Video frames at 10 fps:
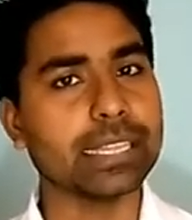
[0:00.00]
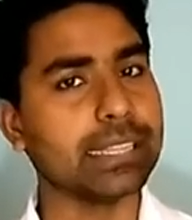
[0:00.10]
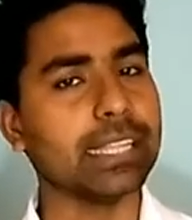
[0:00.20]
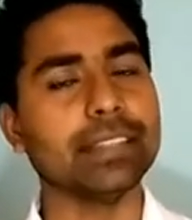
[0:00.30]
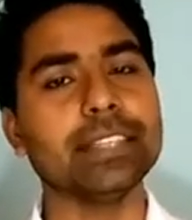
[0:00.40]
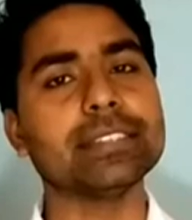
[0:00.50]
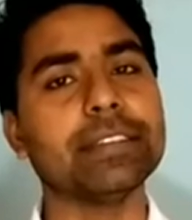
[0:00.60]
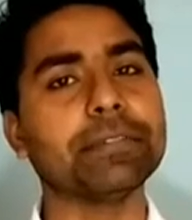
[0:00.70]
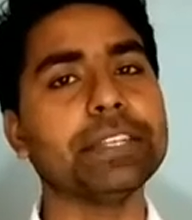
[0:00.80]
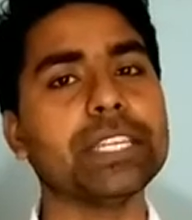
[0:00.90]
then this
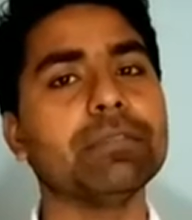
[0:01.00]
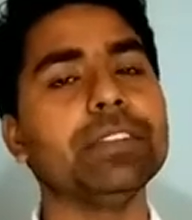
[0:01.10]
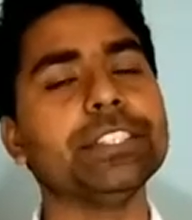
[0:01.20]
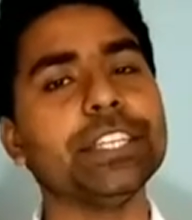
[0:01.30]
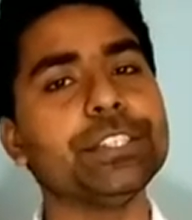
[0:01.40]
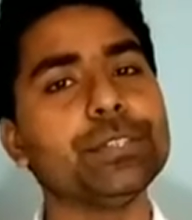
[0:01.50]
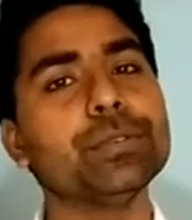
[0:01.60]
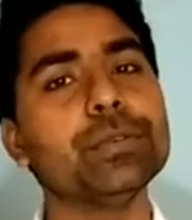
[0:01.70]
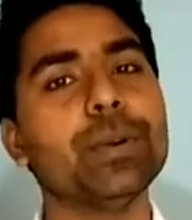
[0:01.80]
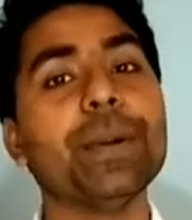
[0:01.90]
definition will change
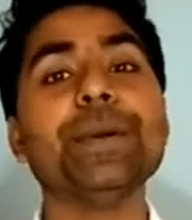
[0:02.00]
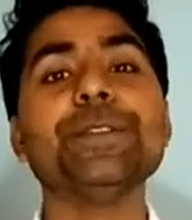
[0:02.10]
to